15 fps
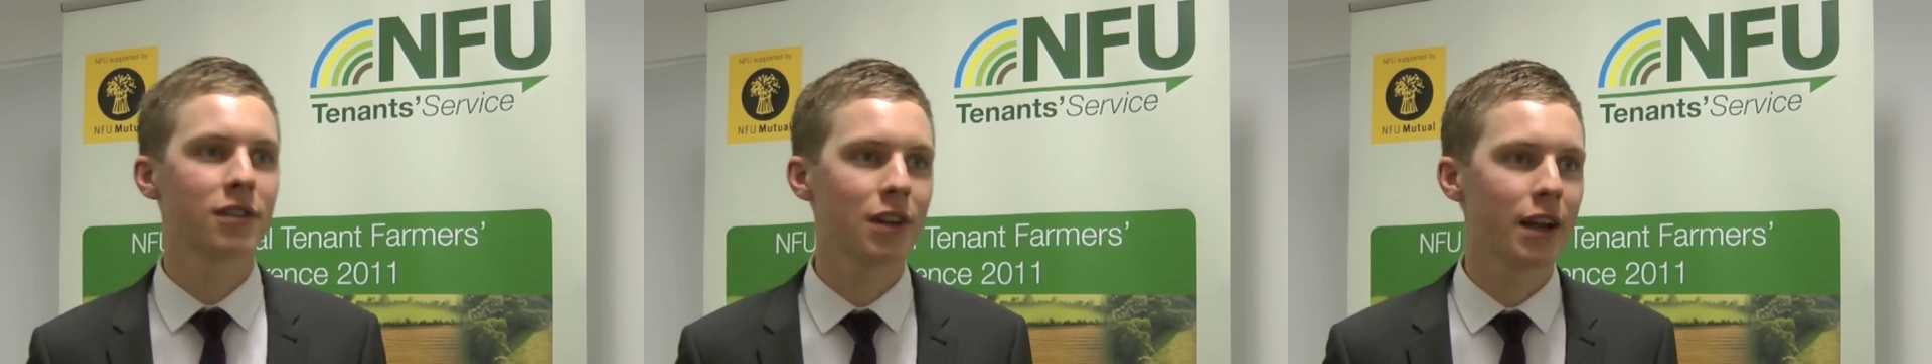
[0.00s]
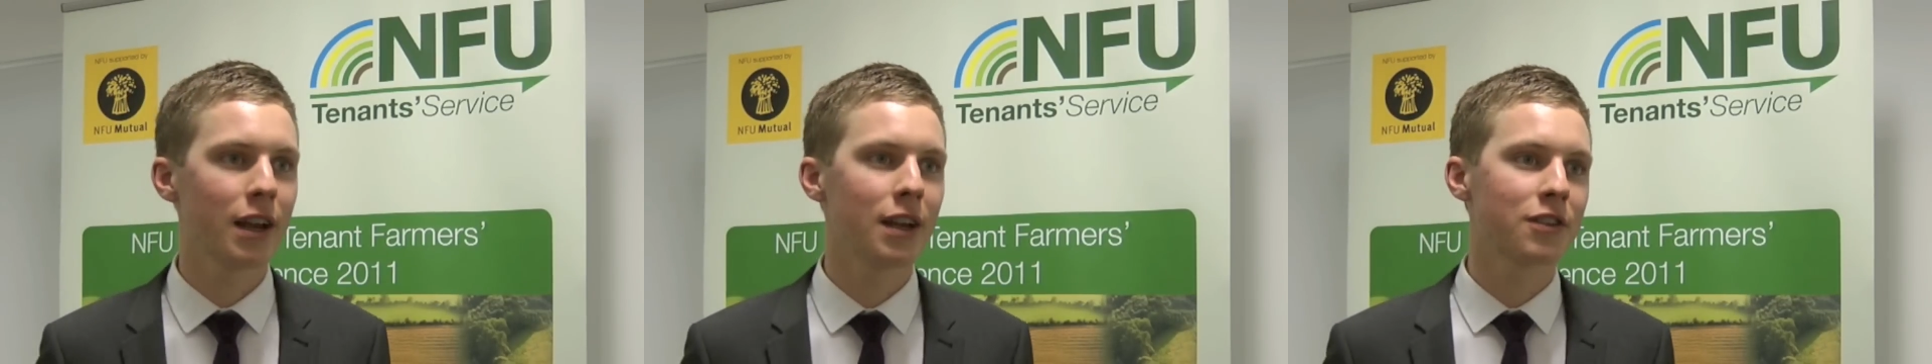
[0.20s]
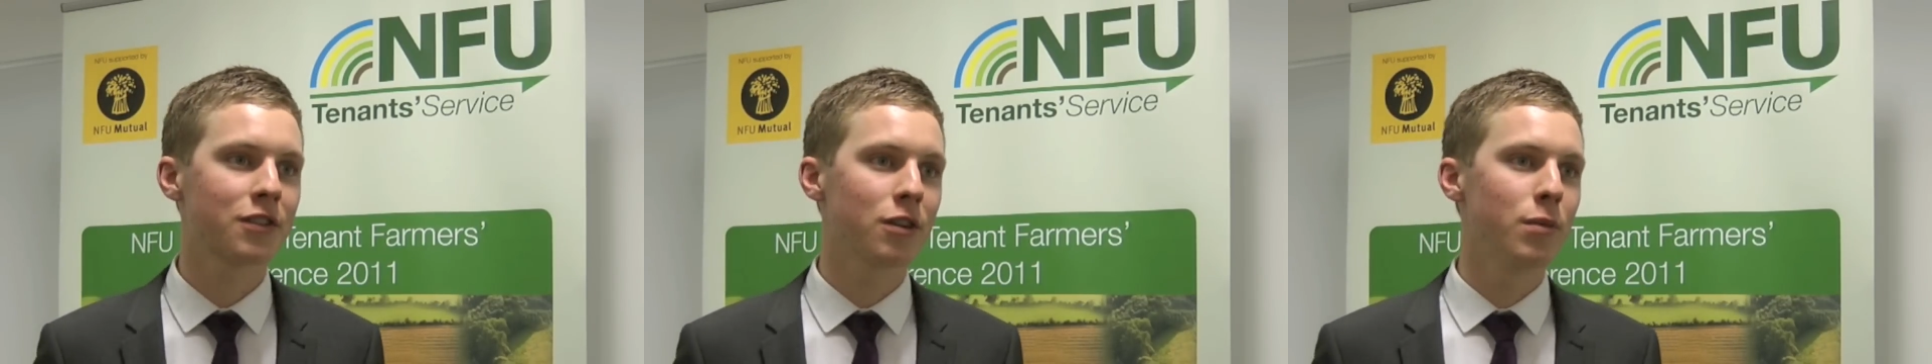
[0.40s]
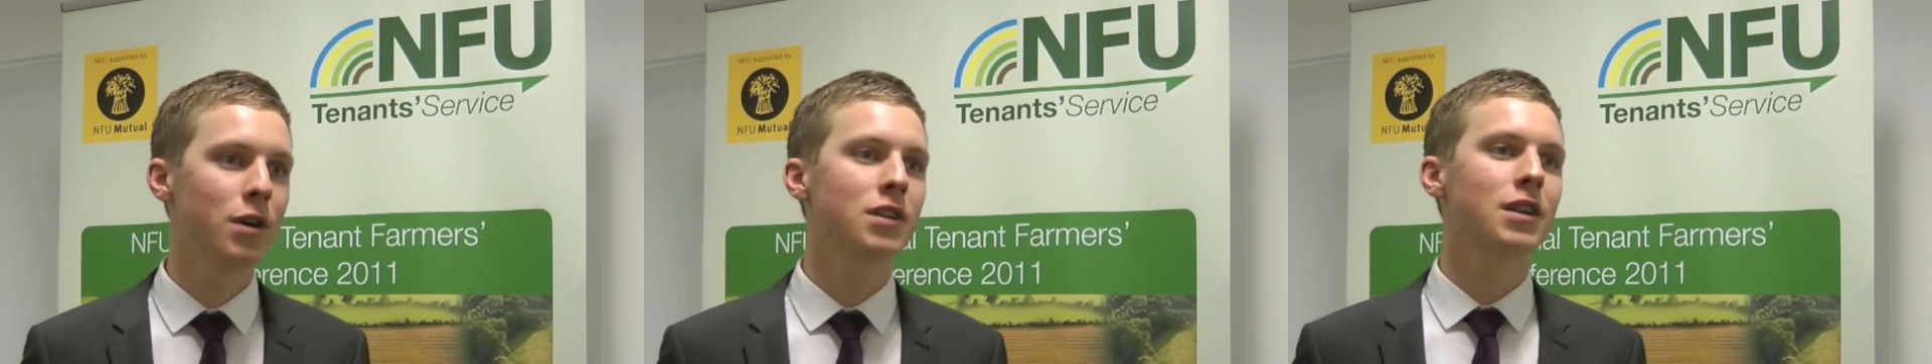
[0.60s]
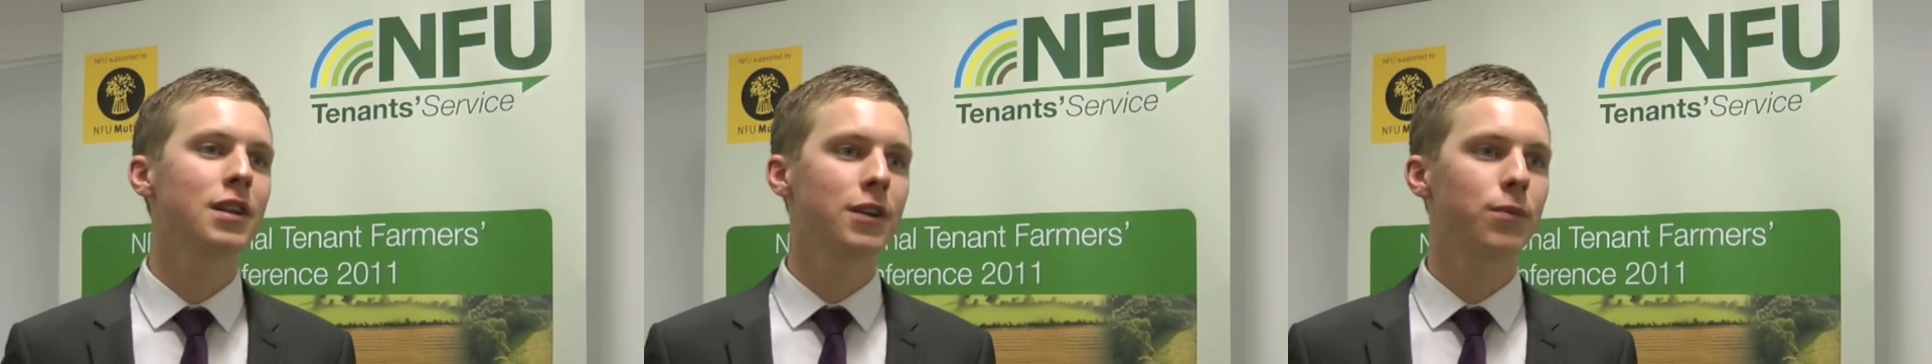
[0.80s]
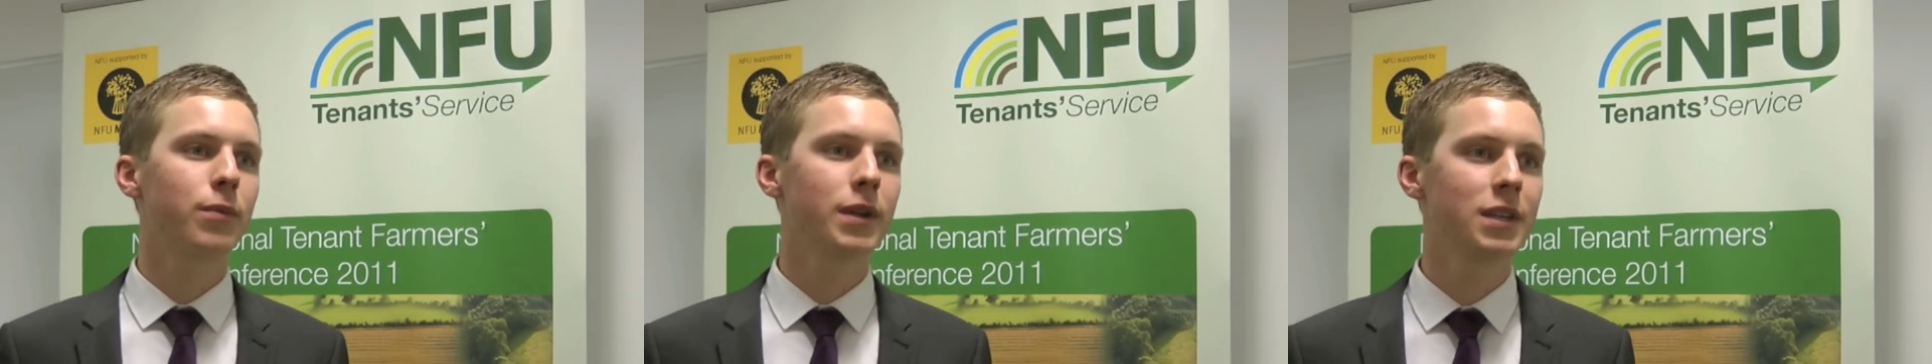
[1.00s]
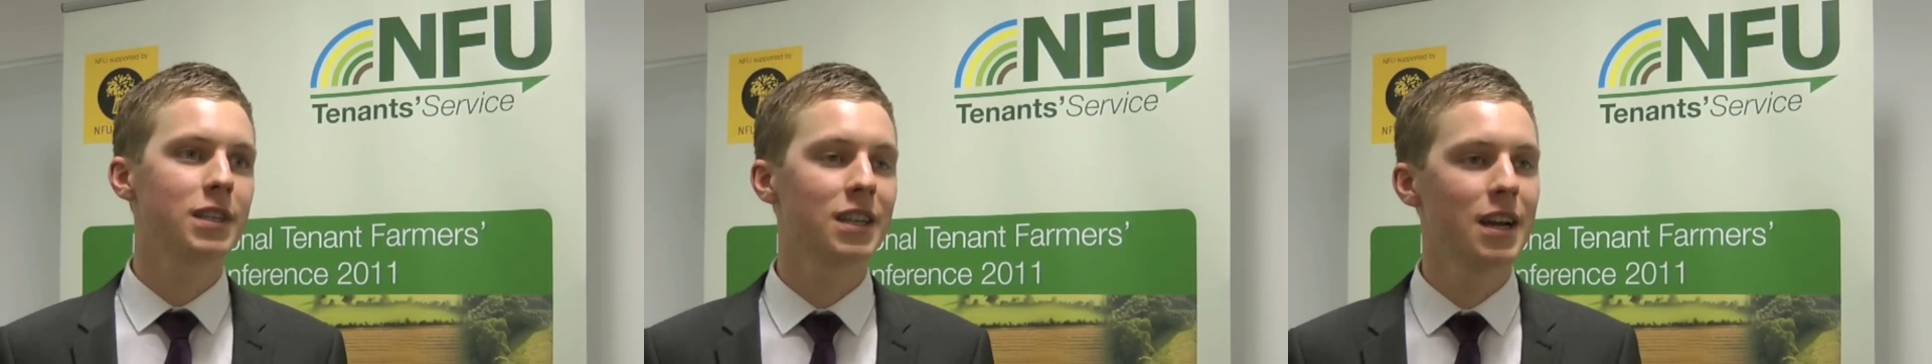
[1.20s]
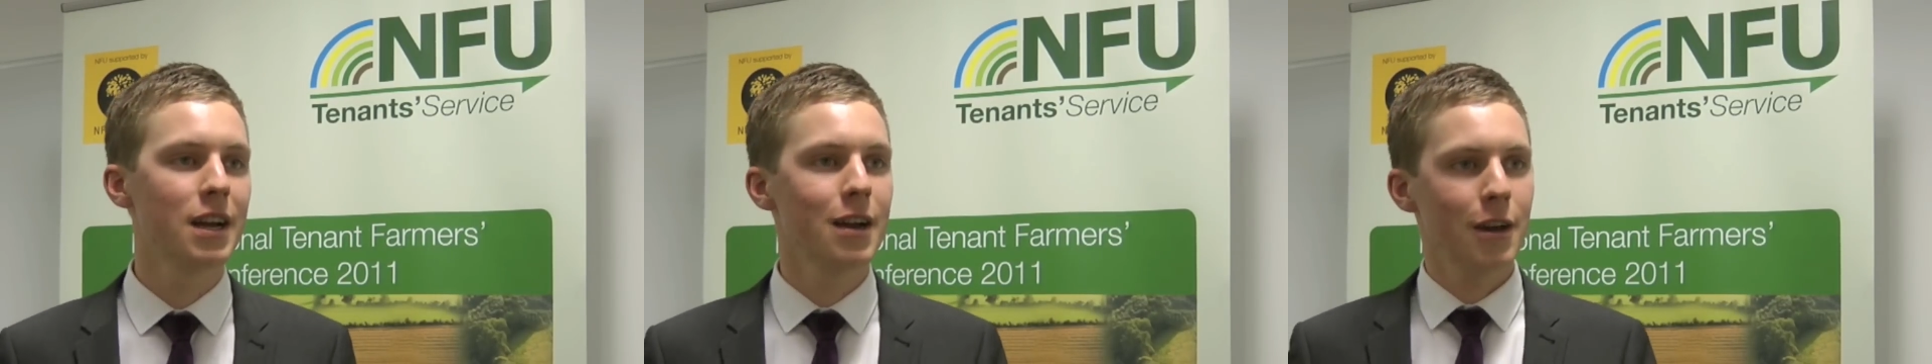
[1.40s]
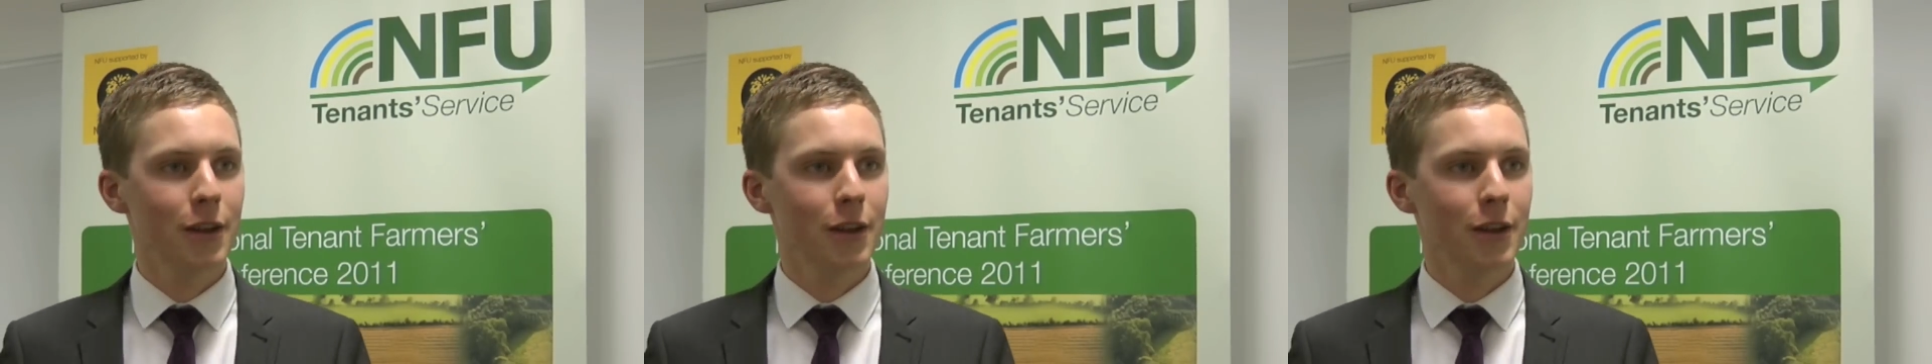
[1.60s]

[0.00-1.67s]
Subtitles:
slightly less commercialised breeds,